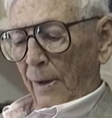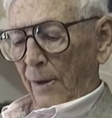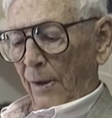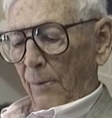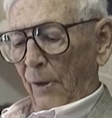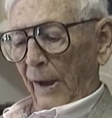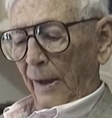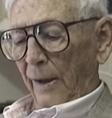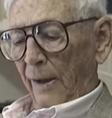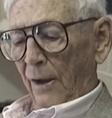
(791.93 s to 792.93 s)
some
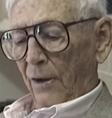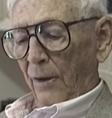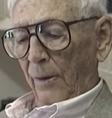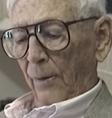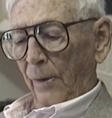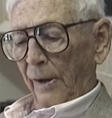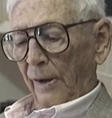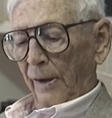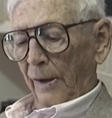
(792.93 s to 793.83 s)
recognition when